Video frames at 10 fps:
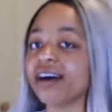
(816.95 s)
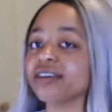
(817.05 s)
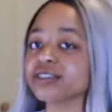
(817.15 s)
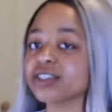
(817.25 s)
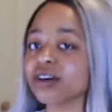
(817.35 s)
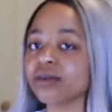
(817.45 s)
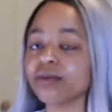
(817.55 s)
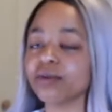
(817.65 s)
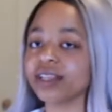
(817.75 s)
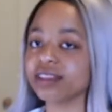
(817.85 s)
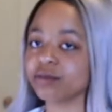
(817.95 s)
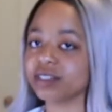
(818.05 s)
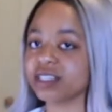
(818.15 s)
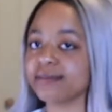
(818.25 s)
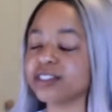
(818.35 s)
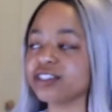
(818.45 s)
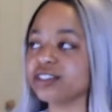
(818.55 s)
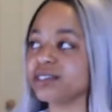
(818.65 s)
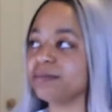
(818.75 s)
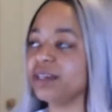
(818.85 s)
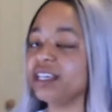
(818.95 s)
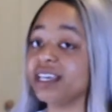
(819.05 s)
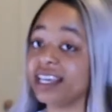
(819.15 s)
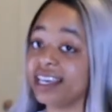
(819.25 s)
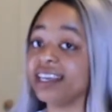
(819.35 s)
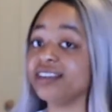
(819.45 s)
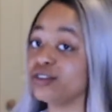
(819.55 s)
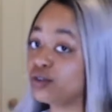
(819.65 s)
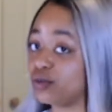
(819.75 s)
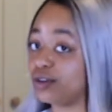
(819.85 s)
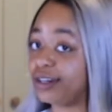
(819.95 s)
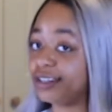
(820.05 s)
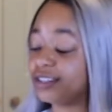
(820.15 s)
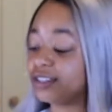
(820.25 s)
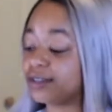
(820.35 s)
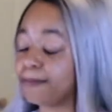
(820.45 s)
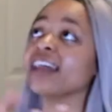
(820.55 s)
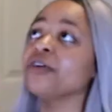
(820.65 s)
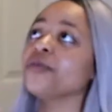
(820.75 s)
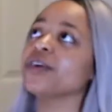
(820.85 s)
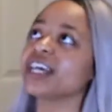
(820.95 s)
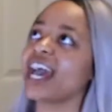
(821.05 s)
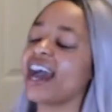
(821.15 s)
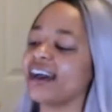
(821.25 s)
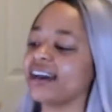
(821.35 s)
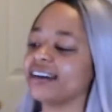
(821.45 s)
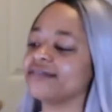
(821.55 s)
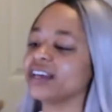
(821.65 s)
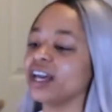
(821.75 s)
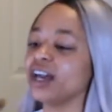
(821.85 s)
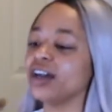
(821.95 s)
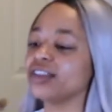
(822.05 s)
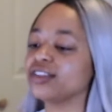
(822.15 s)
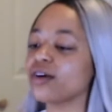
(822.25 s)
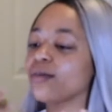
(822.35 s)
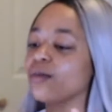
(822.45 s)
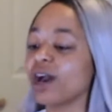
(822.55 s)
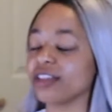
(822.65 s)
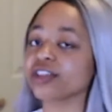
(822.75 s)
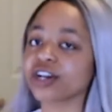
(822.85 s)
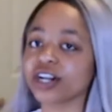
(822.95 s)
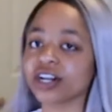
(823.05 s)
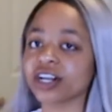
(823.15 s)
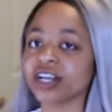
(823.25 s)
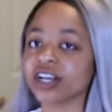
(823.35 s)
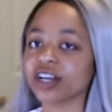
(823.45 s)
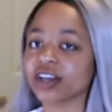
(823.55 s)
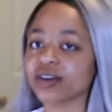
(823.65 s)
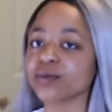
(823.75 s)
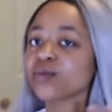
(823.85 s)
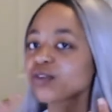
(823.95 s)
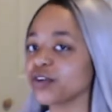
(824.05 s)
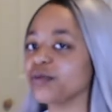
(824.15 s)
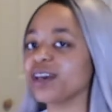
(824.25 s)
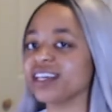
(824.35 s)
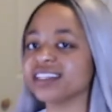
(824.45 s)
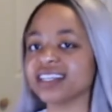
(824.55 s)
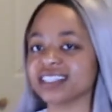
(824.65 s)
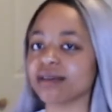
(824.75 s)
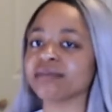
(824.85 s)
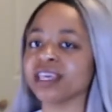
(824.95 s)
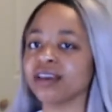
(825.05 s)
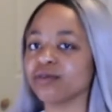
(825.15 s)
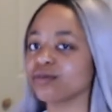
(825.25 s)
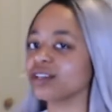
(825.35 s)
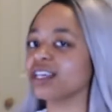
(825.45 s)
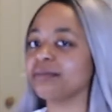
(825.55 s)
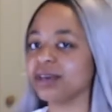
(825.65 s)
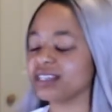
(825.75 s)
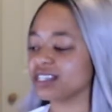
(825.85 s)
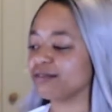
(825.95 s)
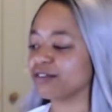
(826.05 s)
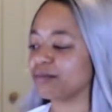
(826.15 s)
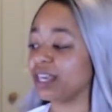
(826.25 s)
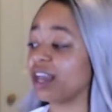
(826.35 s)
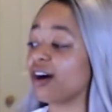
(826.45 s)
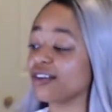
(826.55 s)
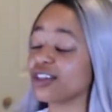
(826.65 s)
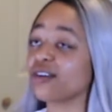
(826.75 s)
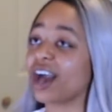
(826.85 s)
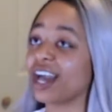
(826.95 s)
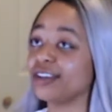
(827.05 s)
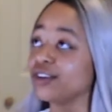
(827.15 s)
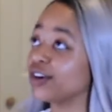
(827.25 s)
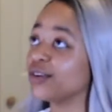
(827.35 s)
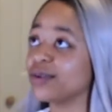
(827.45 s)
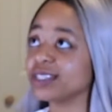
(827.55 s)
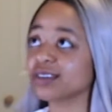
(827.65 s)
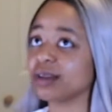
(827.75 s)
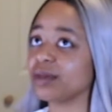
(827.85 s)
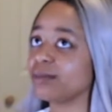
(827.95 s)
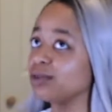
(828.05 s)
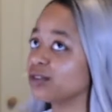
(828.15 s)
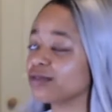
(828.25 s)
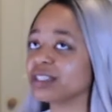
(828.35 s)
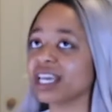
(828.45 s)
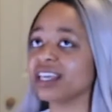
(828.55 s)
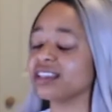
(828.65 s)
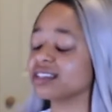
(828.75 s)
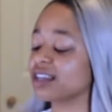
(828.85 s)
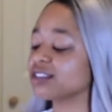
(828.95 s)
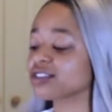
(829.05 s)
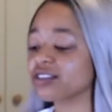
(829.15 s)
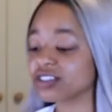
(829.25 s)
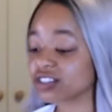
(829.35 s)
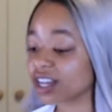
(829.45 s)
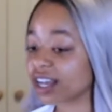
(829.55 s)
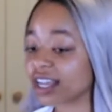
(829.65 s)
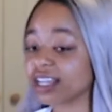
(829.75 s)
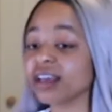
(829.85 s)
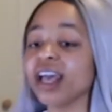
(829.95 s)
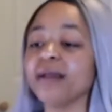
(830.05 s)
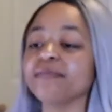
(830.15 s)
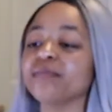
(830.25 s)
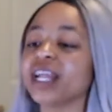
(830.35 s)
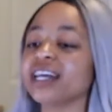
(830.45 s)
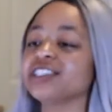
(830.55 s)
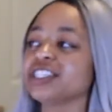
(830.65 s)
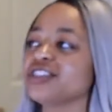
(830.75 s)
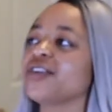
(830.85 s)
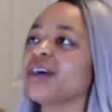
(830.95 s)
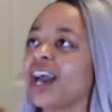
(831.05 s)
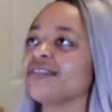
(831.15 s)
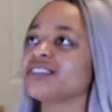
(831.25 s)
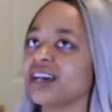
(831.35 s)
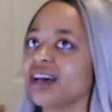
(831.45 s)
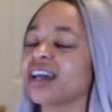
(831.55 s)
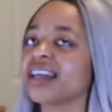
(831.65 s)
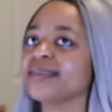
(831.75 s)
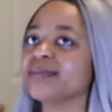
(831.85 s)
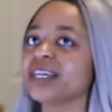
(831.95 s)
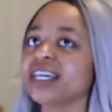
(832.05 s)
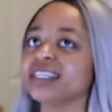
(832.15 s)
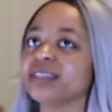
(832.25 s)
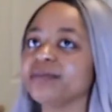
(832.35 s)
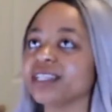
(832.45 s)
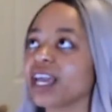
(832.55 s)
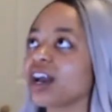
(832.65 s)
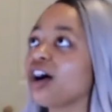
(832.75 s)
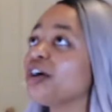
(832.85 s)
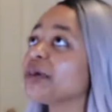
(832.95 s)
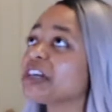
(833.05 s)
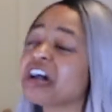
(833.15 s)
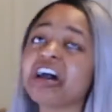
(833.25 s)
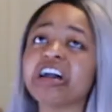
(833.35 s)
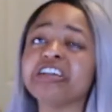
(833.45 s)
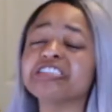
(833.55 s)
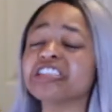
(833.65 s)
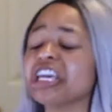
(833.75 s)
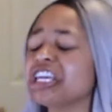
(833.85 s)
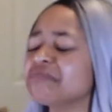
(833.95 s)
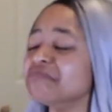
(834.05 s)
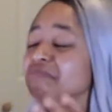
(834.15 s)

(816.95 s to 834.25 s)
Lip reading: also want the reception to be indoors. I don't want to have the weather ruin something really amazing for me. Although I know it's going to be a beautiful day, the sun's going to shine, but I just don't have time to be like, oh my gosh, like,